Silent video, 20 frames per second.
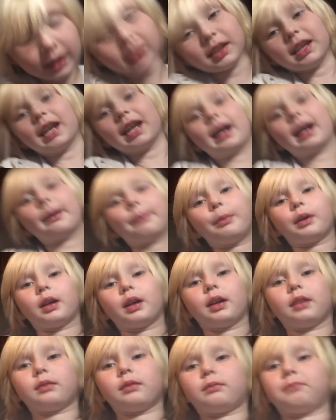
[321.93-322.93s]
Yeah,
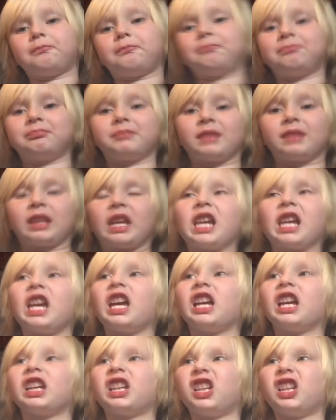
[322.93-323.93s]
but
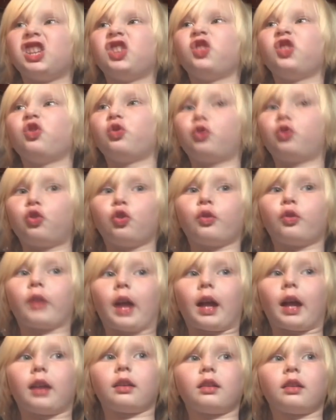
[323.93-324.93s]
can you do
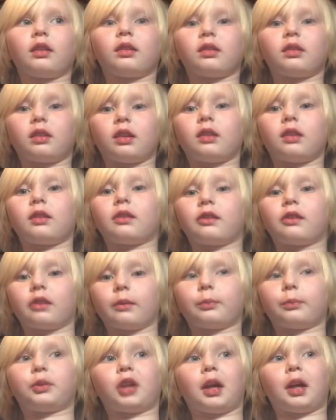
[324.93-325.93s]
that
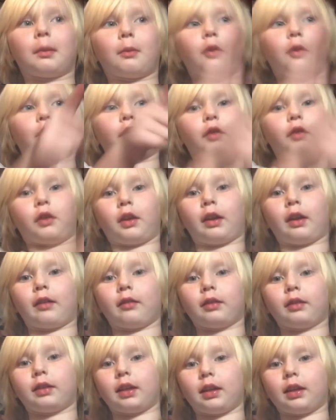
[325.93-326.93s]
sometime over there
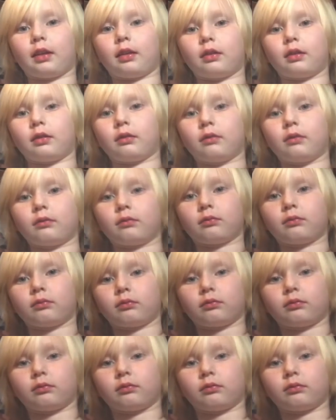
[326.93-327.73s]
again? Sure.